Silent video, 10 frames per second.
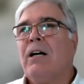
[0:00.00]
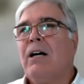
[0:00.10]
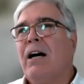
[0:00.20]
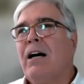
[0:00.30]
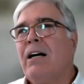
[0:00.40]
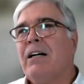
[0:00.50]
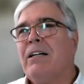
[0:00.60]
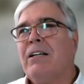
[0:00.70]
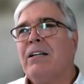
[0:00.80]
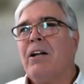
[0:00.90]

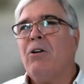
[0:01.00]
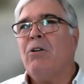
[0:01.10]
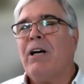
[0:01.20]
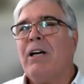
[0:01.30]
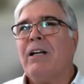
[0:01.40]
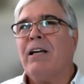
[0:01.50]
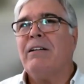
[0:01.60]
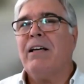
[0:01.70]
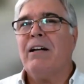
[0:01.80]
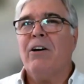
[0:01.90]

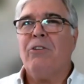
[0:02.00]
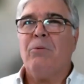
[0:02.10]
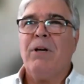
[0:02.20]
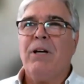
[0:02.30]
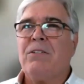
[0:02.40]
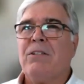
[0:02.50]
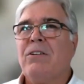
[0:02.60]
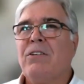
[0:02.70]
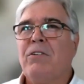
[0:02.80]
and other mixes.